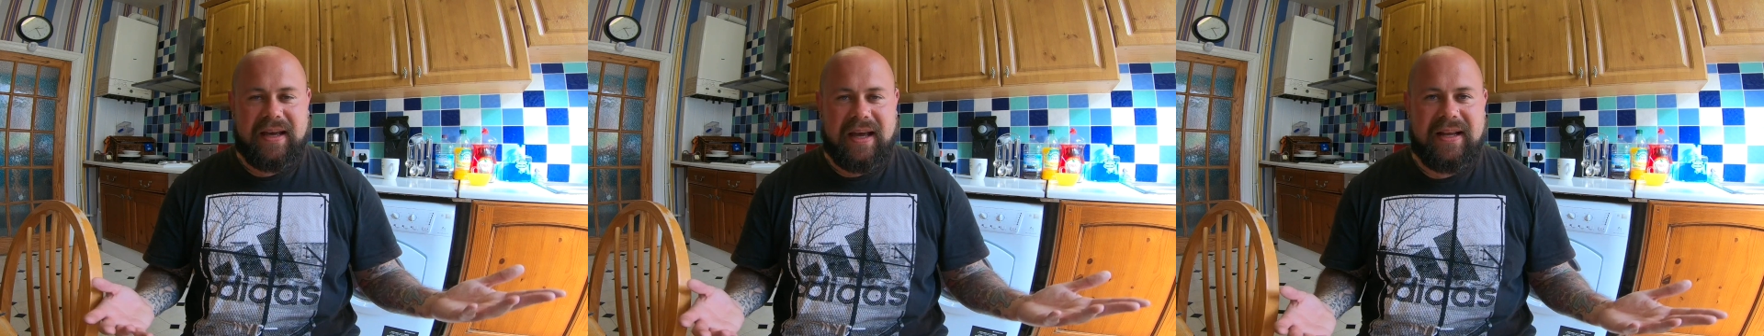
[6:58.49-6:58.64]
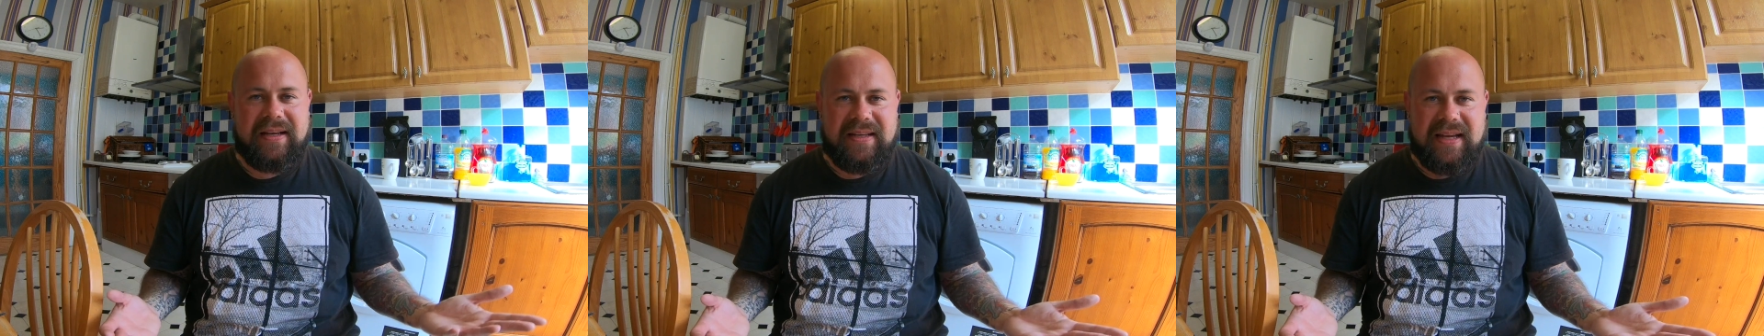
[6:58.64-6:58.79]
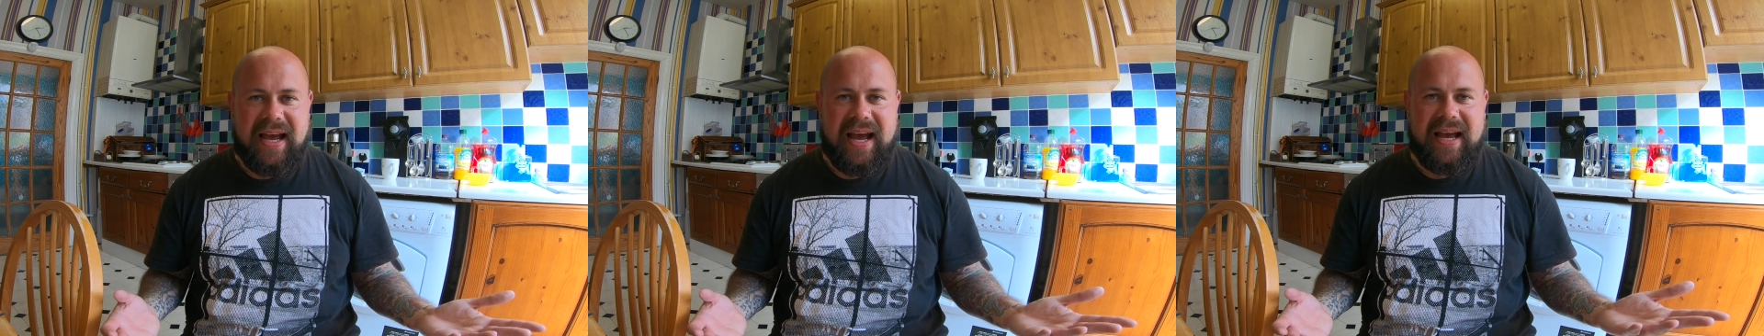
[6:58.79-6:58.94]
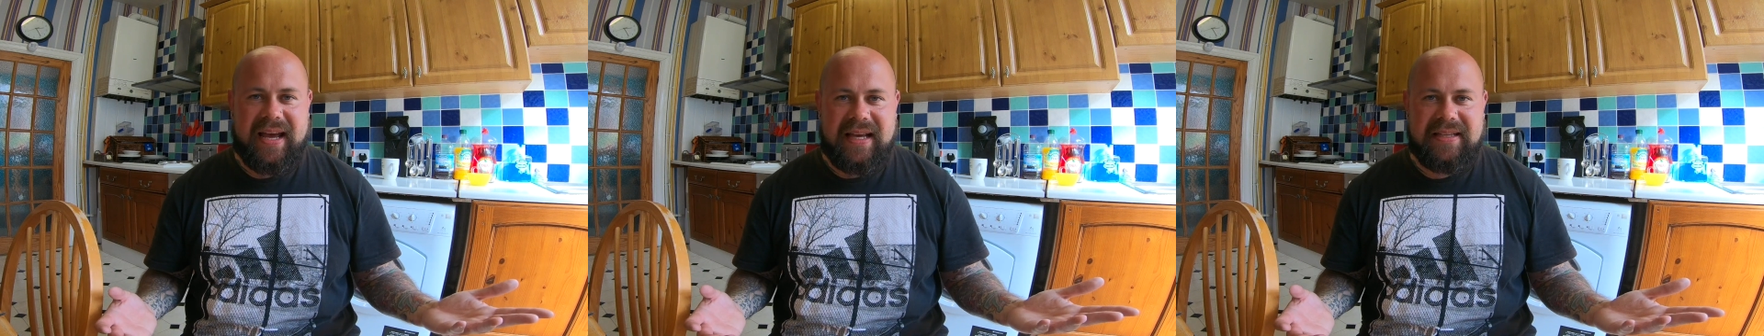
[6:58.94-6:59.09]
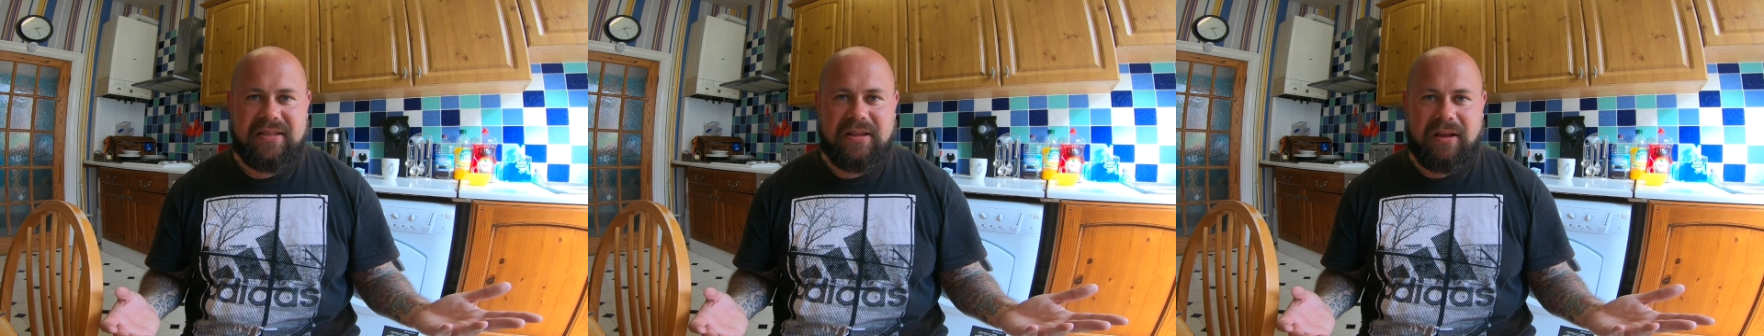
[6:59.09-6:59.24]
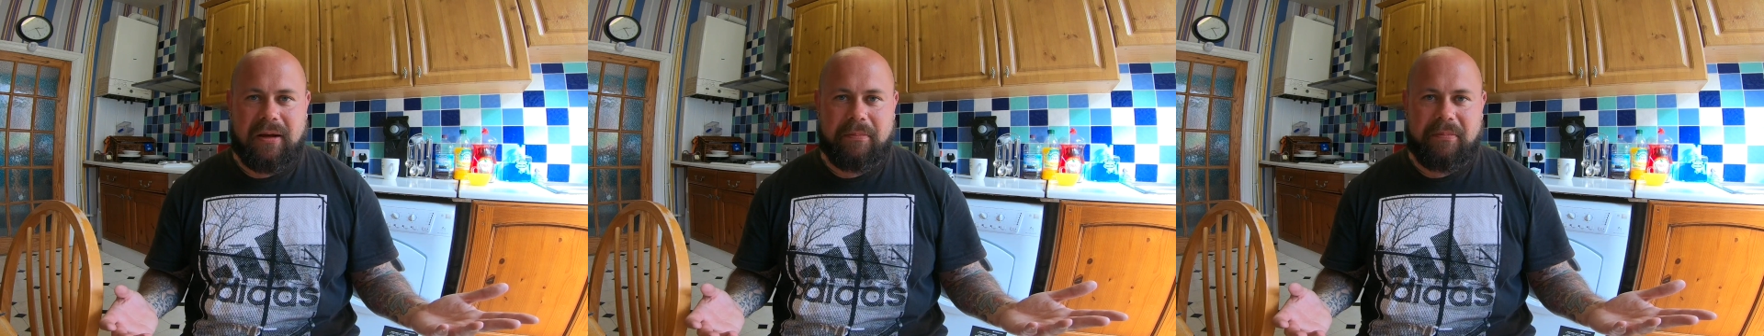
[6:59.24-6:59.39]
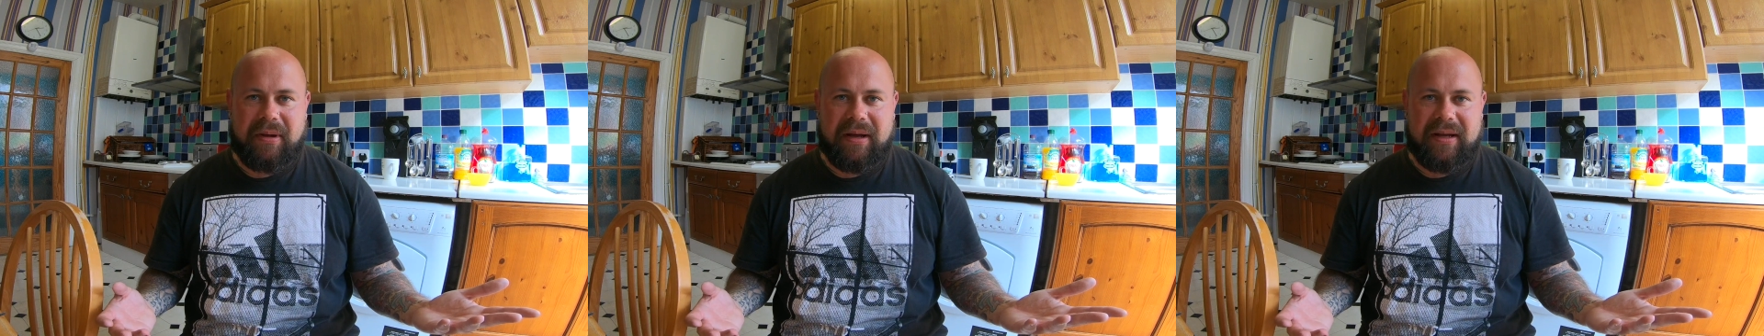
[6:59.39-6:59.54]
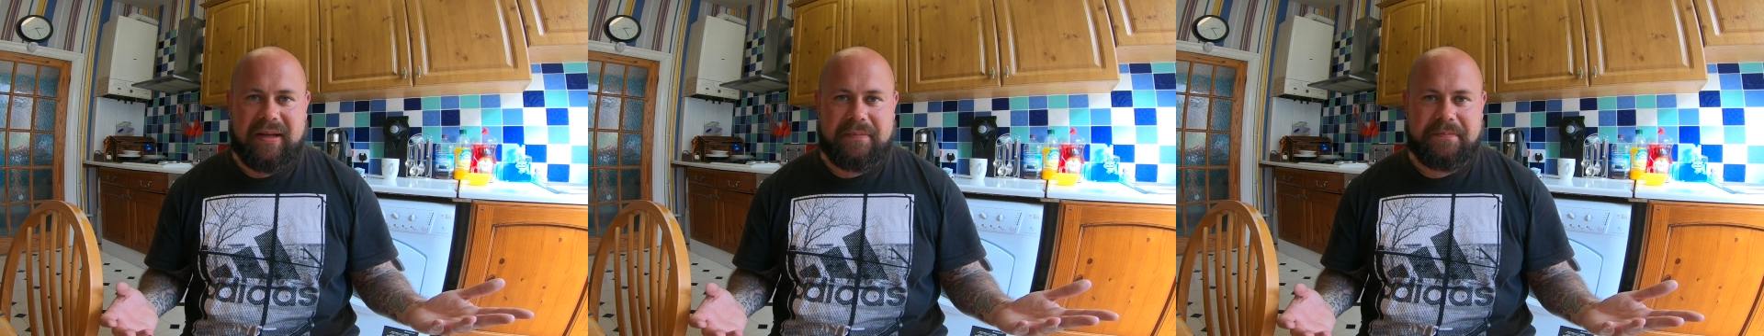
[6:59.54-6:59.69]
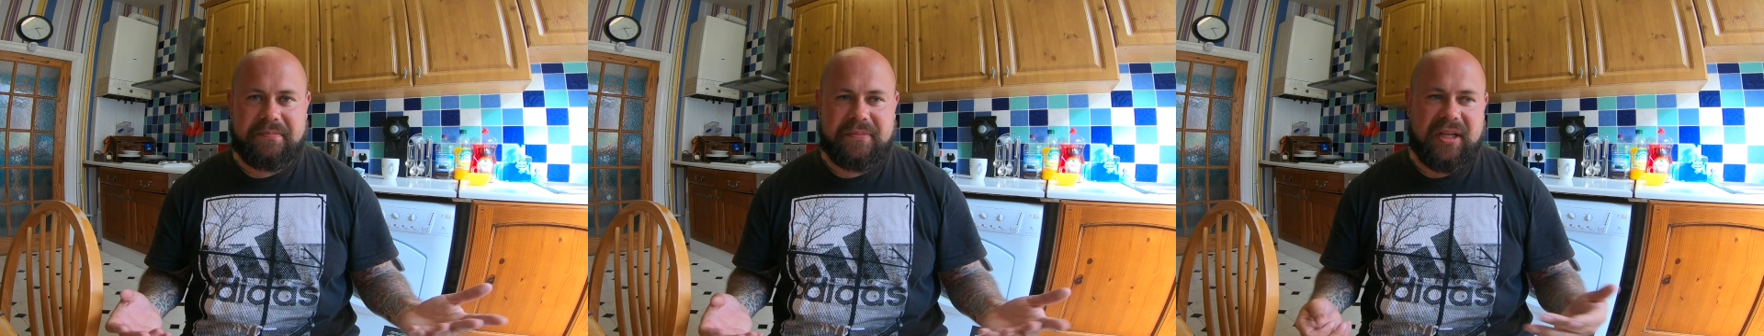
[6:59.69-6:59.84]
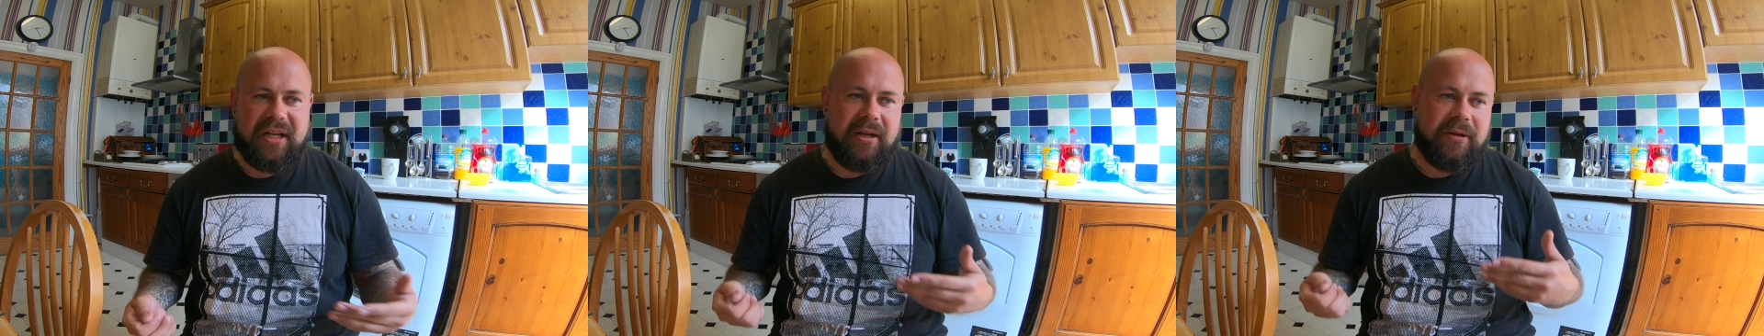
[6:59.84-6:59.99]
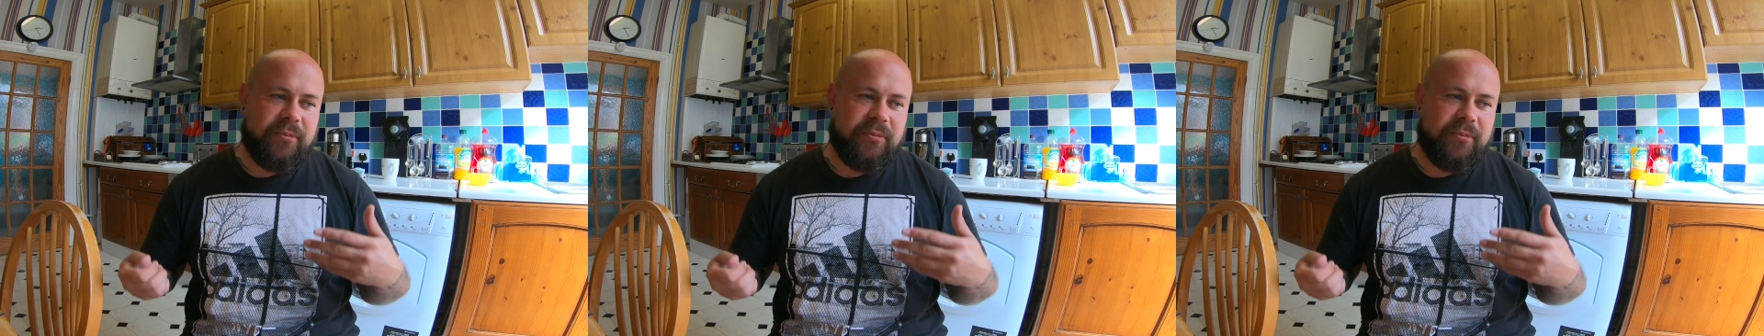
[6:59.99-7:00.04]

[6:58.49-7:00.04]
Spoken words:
And yeah, it is a lot better. Then